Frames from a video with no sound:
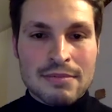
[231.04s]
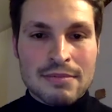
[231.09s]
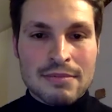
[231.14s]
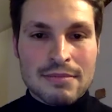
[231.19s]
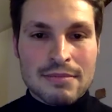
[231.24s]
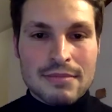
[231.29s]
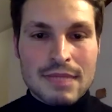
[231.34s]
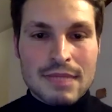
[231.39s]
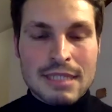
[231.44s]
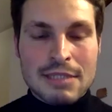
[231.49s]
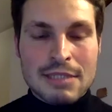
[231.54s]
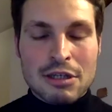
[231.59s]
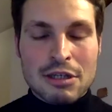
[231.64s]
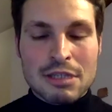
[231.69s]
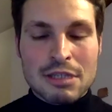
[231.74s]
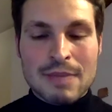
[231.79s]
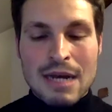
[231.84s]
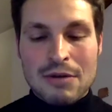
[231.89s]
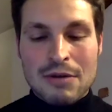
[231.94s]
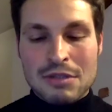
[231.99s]
it's not
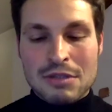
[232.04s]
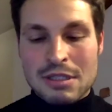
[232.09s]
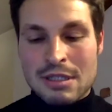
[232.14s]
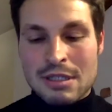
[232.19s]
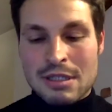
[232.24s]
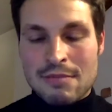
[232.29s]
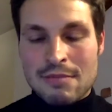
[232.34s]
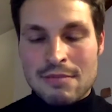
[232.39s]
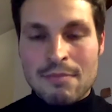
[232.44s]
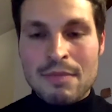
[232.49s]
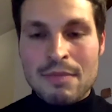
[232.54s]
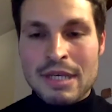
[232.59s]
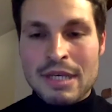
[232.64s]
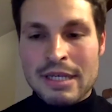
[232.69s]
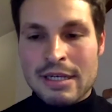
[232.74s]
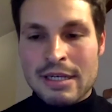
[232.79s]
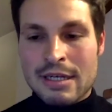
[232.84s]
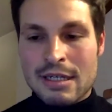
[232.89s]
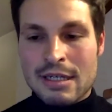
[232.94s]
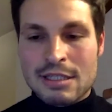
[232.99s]
about being
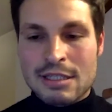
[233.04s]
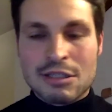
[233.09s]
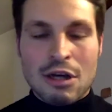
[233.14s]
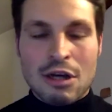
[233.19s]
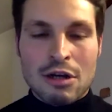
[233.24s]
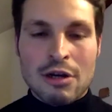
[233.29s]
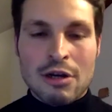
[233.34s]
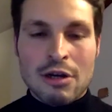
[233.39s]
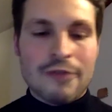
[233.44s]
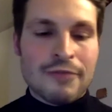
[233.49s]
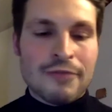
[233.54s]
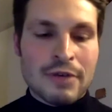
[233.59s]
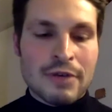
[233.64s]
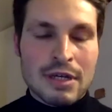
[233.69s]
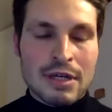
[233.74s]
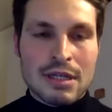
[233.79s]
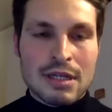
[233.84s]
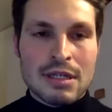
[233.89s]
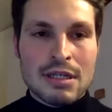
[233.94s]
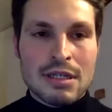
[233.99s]
a son of a
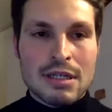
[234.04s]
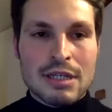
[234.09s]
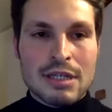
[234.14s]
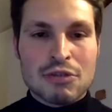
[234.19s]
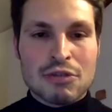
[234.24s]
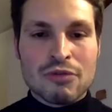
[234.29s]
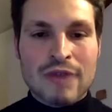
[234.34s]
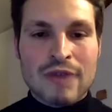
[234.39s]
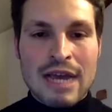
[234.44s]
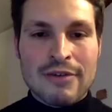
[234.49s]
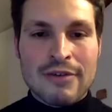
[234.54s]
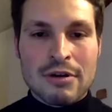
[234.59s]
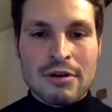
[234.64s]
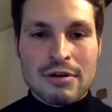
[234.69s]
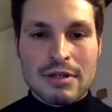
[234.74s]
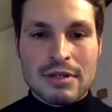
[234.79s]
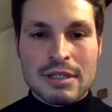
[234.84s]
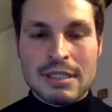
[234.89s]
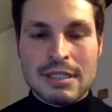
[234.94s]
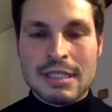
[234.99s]
survivor,
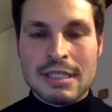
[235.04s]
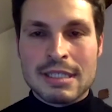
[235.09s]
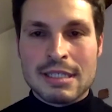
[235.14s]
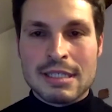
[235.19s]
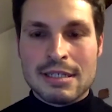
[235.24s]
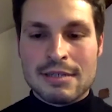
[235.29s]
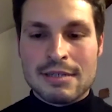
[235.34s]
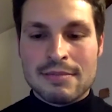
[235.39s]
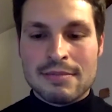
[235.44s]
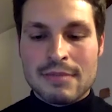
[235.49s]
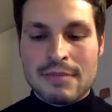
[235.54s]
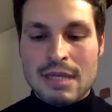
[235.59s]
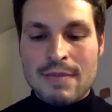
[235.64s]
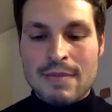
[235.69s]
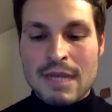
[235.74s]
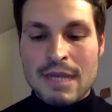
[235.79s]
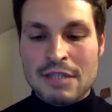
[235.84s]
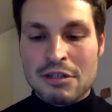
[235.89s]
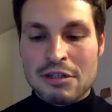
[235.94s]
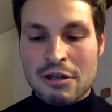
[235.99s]
it is a
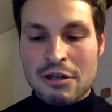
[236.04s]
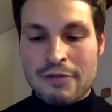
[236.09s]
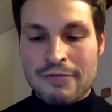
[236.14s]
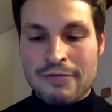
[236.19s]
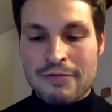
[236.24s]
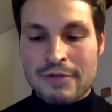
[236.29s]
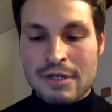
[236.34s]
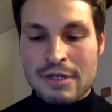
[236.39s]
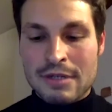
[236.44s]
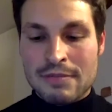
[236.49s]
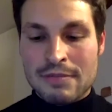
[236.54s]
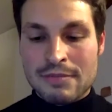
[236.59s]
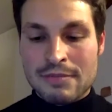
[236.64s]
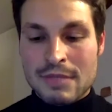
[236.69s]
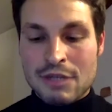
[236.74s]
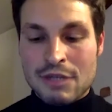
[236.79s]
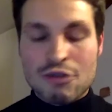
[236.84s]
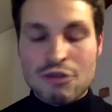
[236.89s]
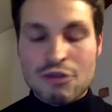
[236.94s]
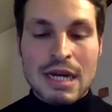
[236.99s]
matter of
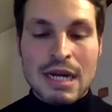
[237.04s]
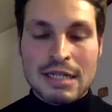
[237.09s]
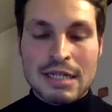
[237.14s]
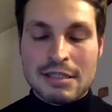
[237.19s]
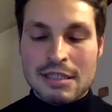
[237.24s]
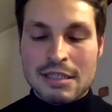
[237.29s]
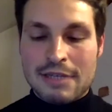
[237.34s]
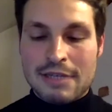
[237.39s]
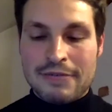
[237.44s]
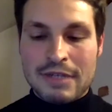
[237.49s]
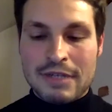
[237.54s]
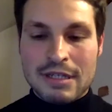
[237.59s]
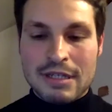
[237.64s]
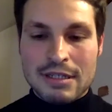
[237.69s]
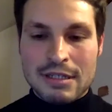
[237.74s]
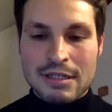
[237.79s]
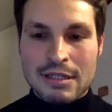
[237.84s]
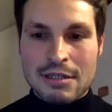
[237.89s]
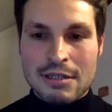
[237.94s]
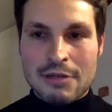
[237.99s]
humanity, I think,
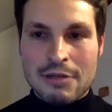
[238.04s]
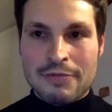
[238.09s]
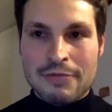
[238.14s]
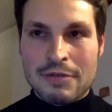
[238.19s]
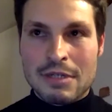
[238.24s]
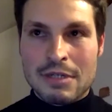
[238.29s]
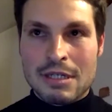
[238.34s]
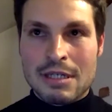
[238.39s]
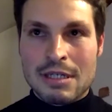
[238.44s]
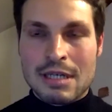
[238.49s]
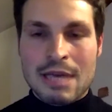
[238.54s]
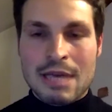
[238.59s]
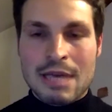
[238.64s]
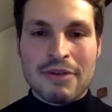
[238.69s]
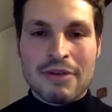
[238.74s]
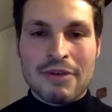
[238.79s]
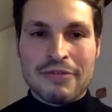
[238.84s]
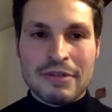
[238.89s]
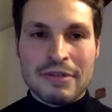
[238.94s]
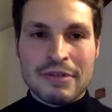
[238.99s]
of empathy.